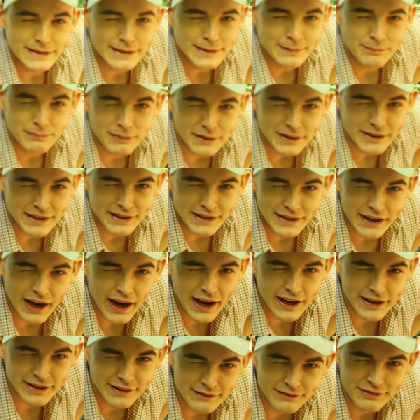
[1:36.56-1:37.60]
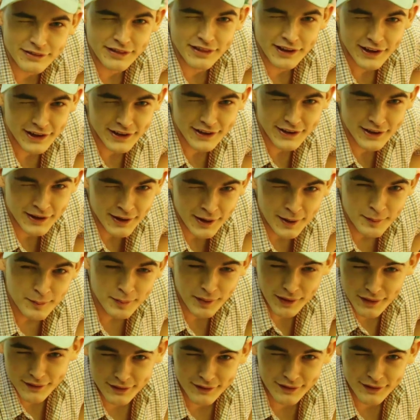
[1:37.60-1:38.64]
teepee kind of thing
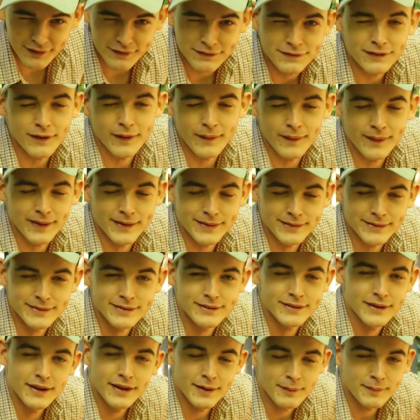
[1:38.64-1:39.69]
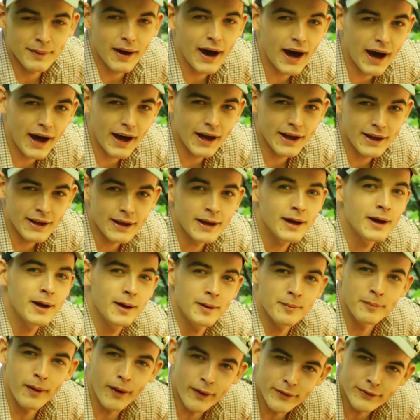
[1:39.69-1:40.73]
built in the forest by,
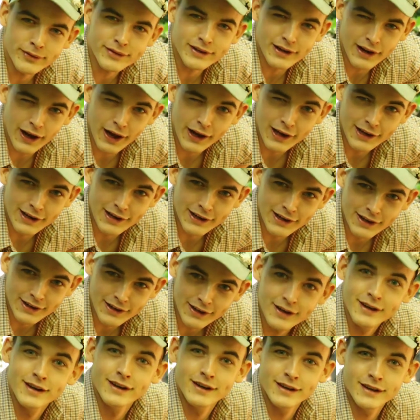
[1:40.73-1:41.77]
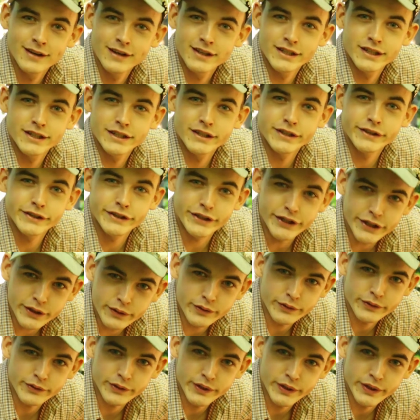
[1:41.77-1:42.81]
most likely,
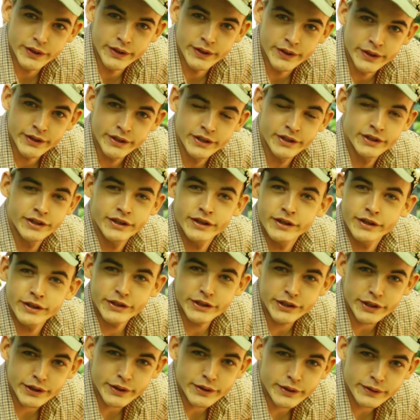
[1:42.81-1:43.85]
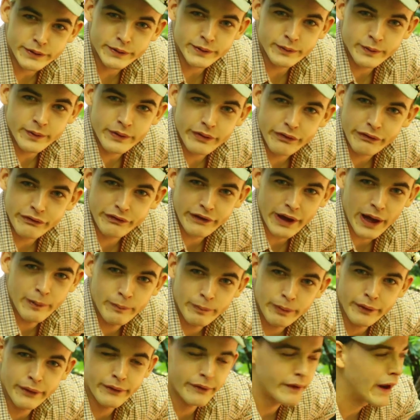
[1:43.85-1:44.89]
children. Children will
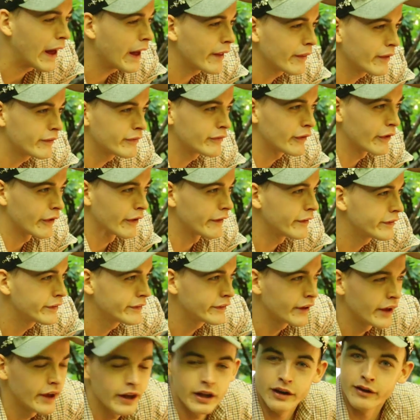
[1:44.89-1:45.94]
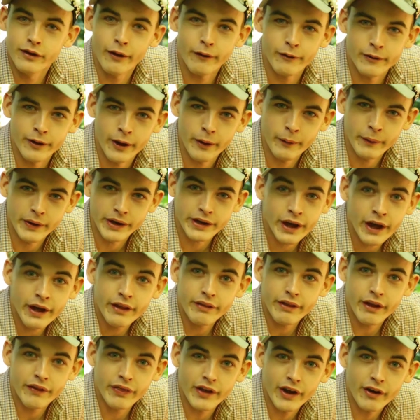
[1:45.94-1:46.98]
scamper around the forest, not knowing
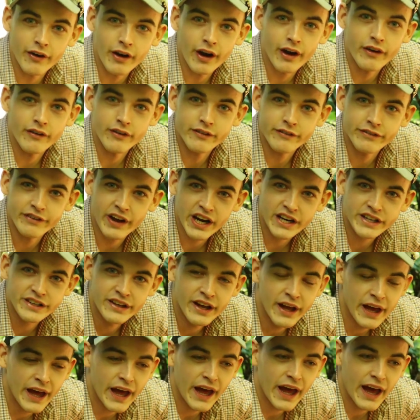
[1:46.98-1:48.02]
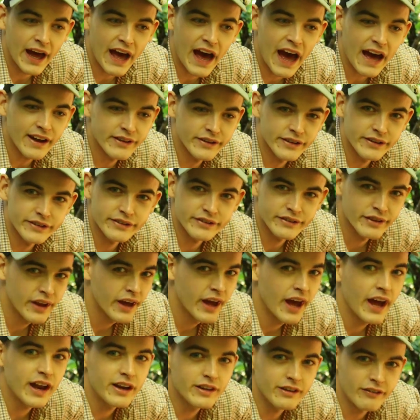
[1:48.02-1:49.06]
that there are, in fact, adders
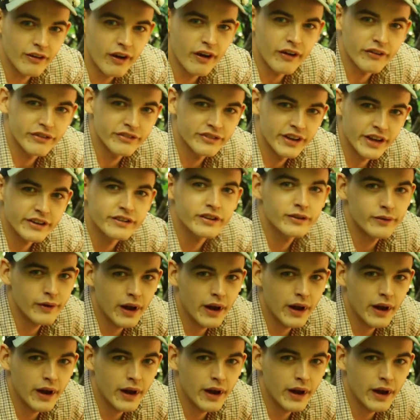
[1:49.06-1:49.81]
and grass snakes